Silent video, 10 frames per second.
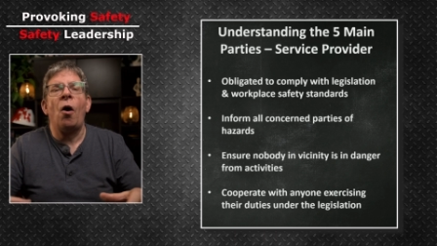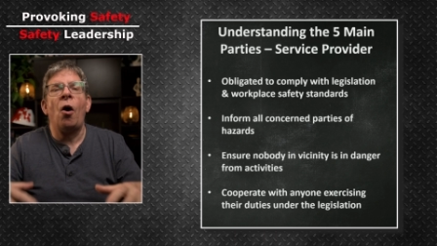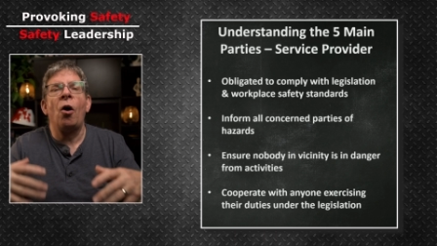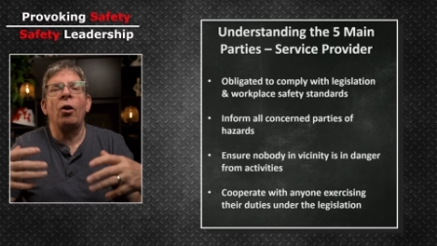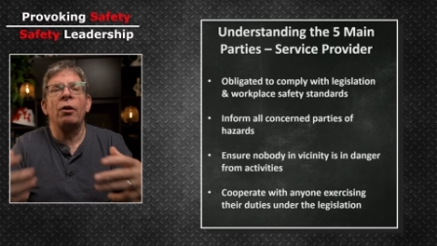
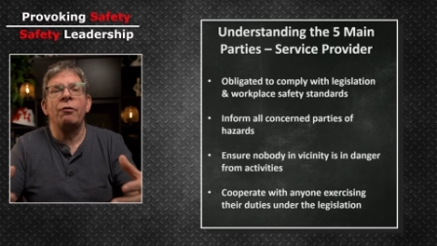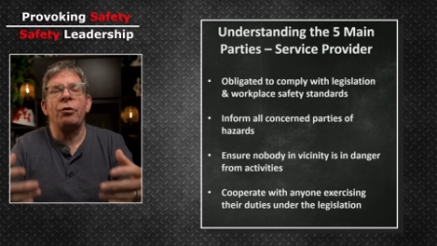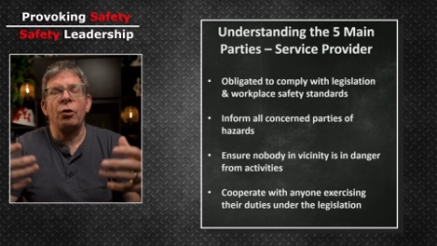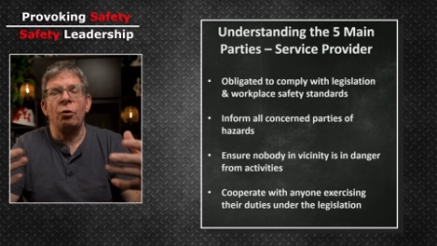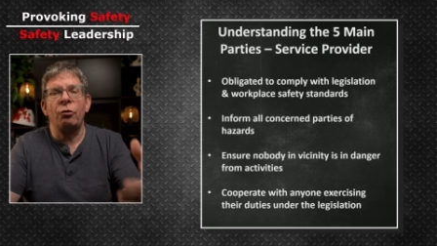all
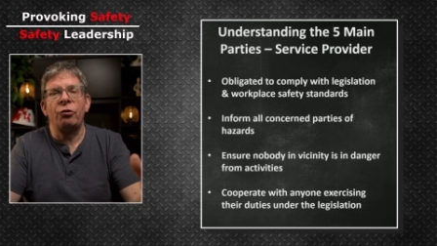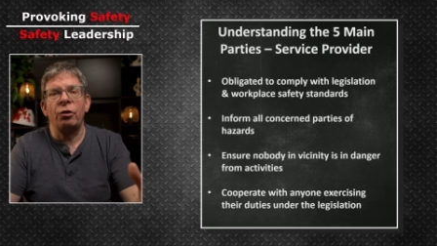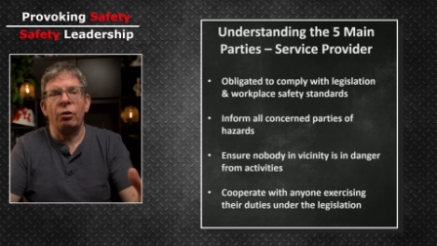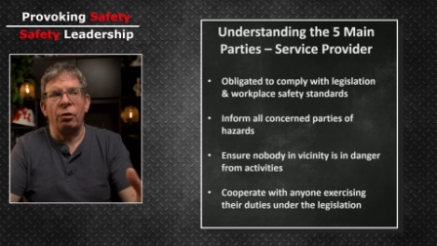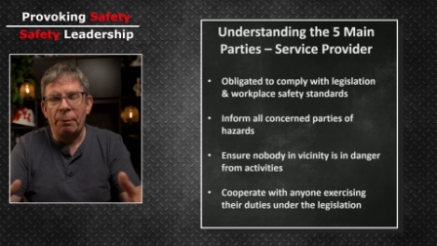of
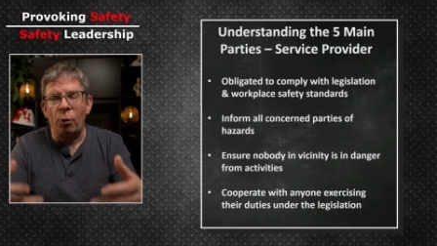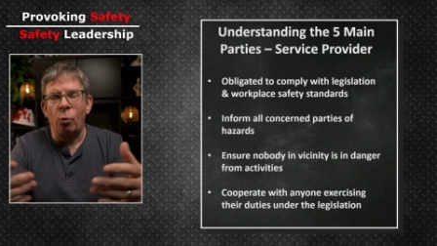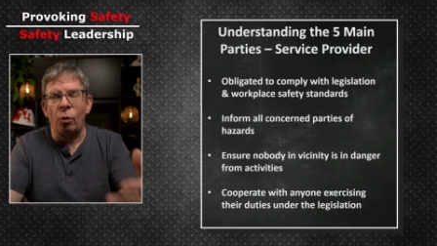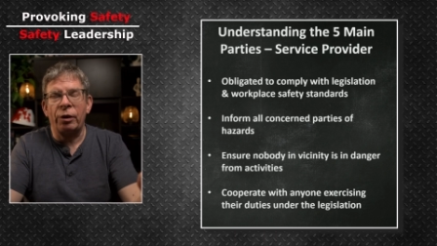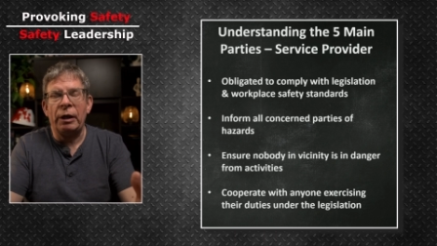those
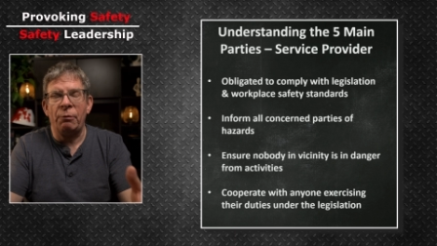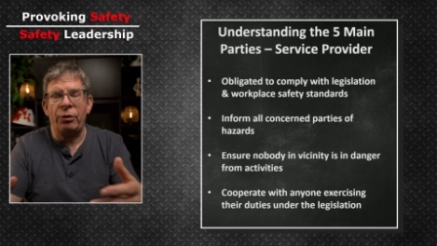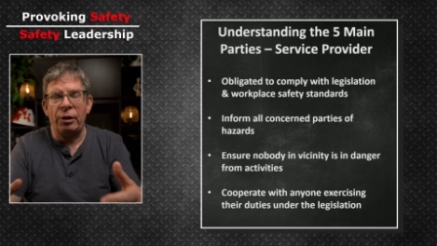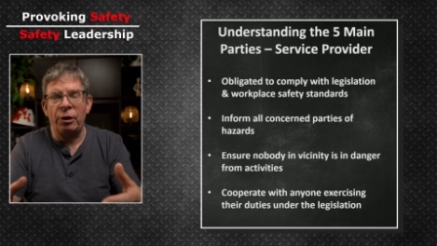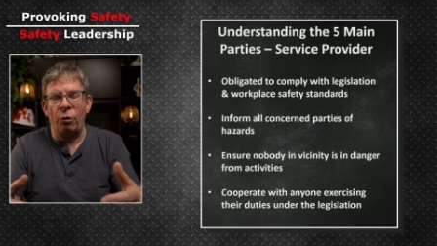people working
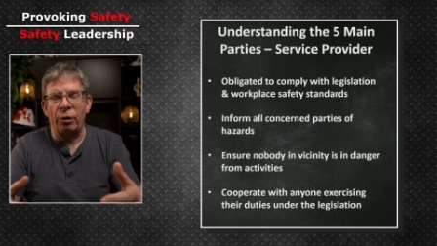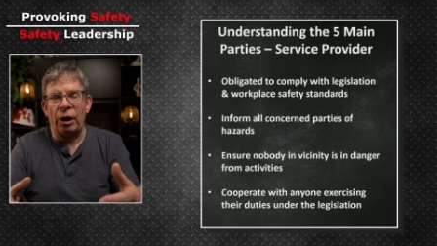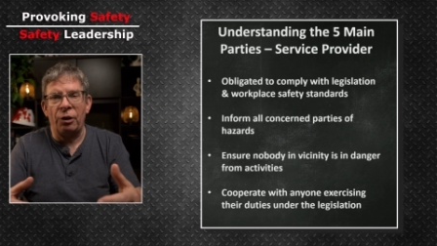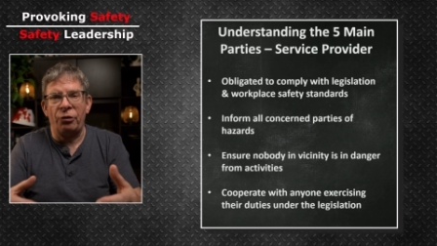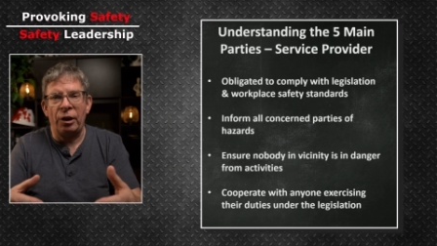within the
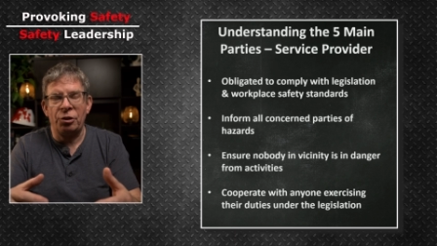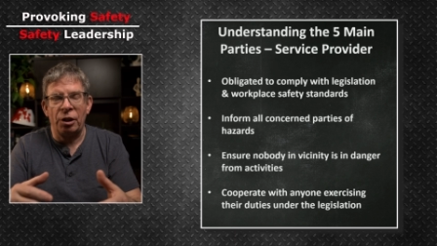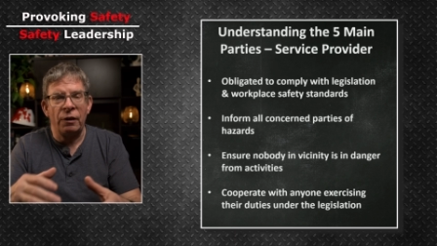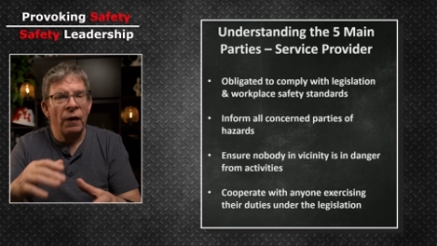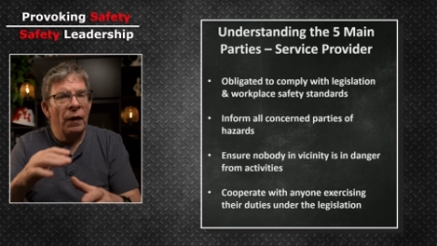
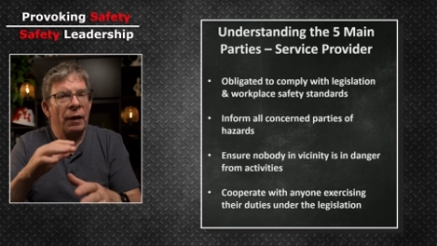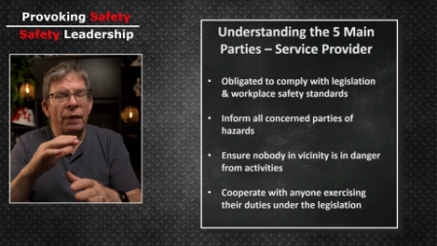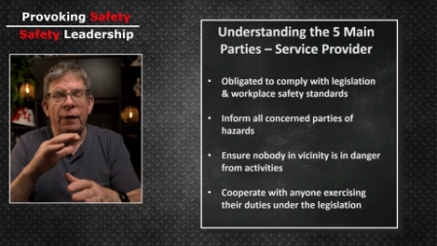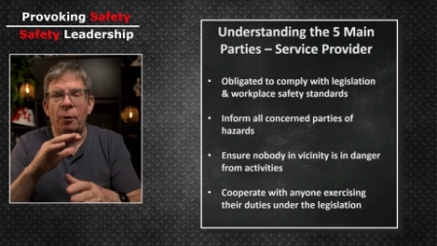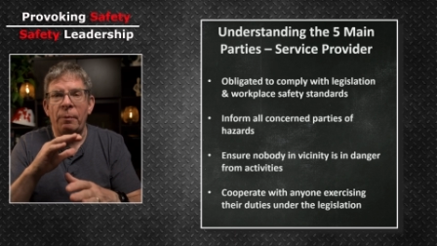organization,
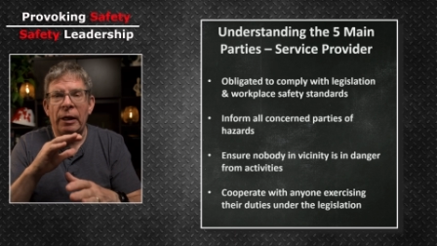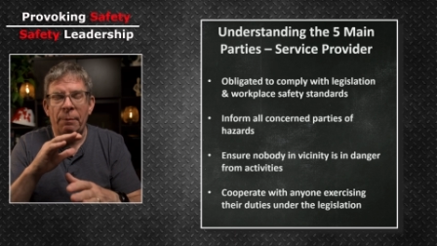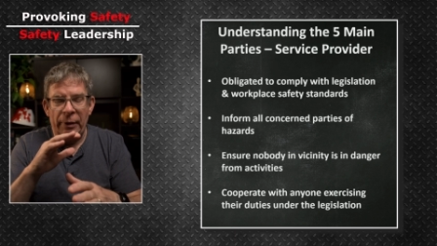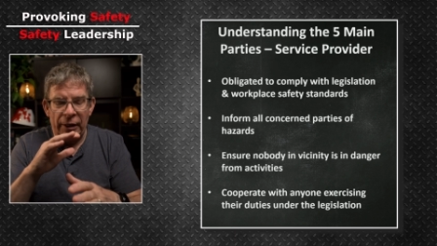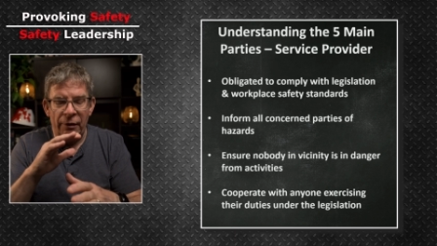
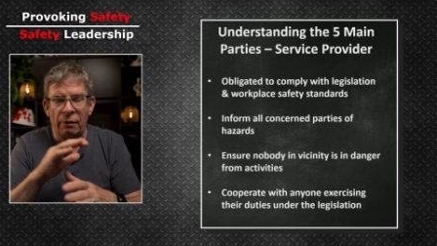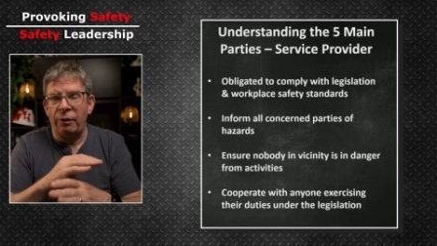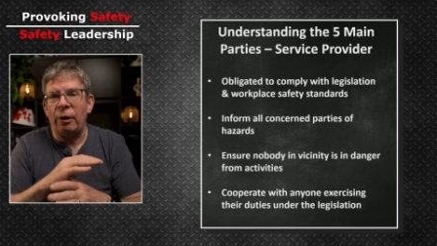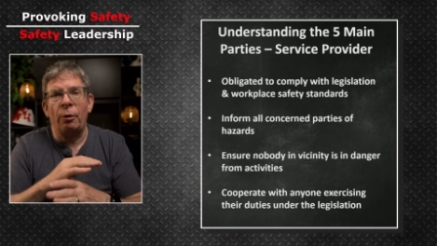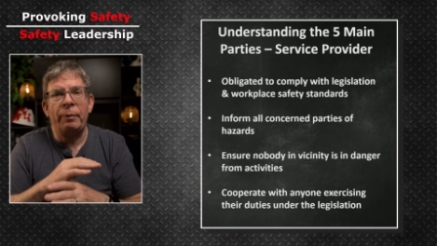
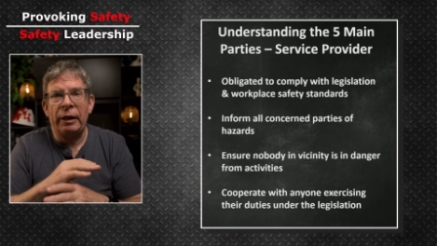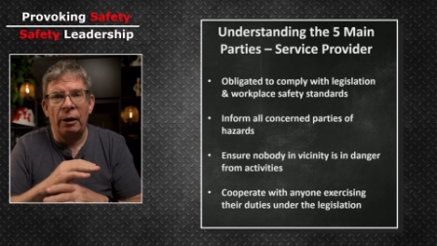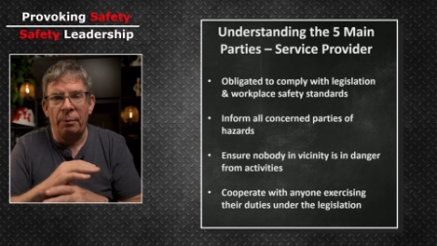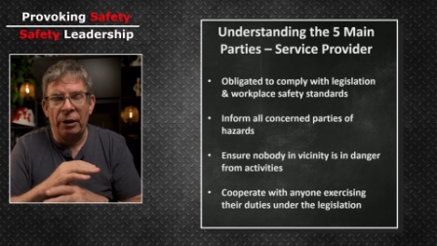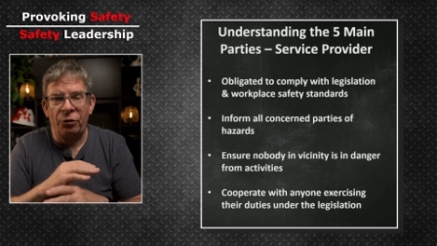
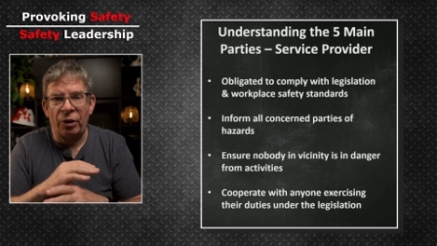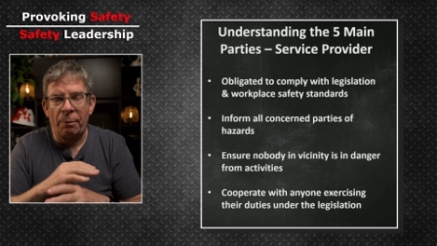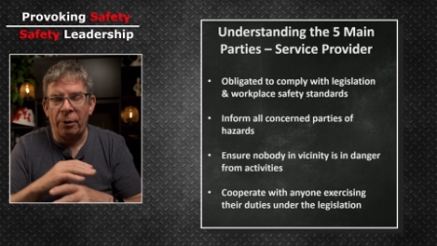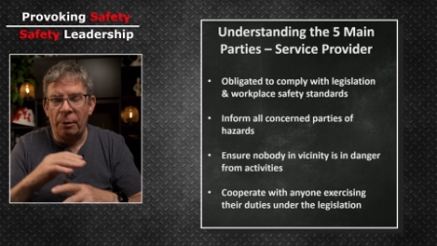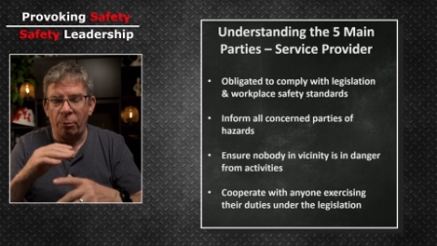it'll be a
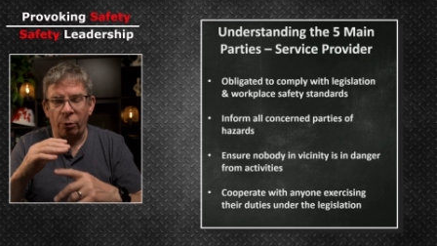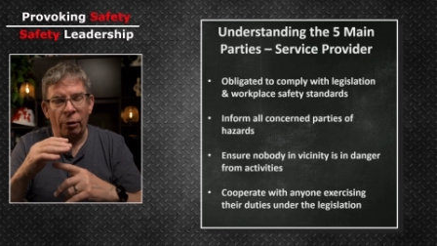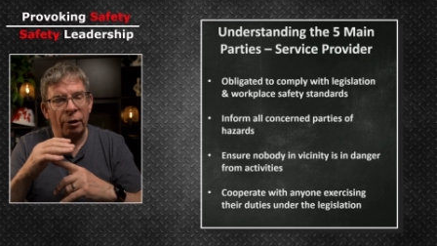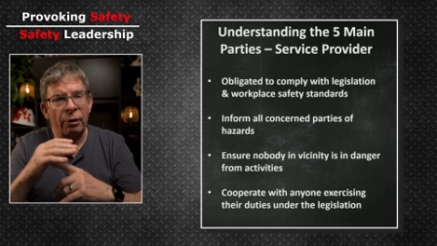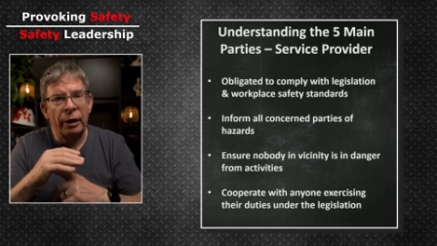separate
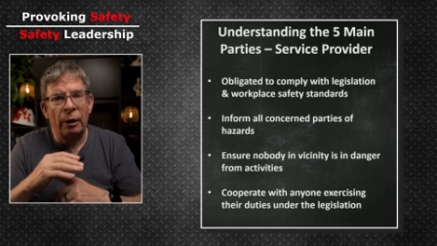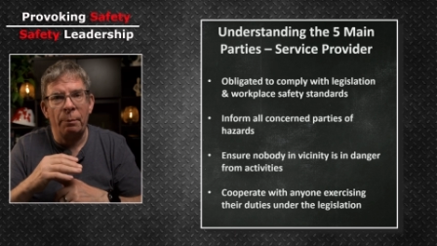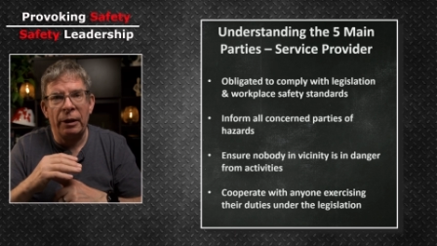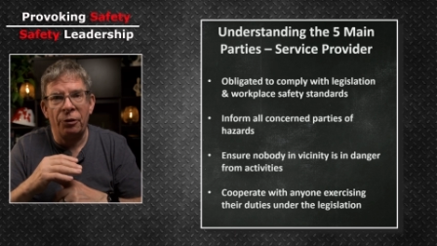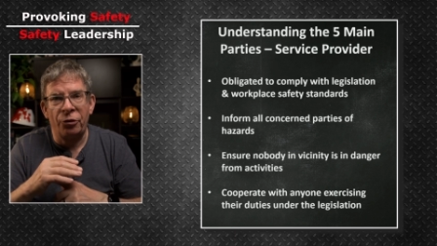employer,
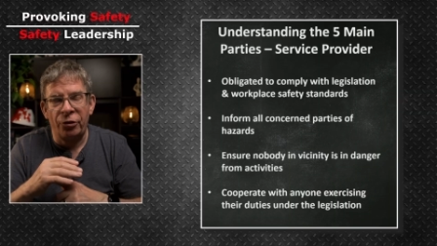it'll be a